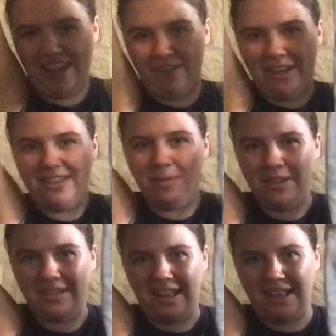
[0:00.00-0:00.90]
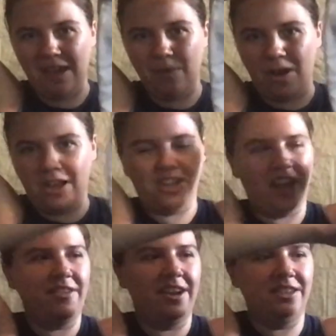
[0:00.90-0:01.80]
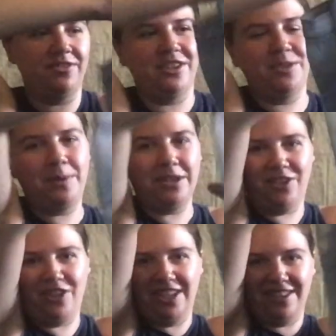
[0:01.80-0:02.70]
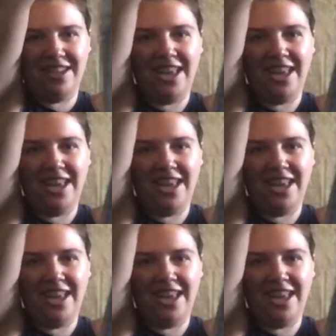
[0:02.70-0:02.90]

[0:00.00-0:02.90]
really see, but this is like light wash, high rise, vintage pair of jeans.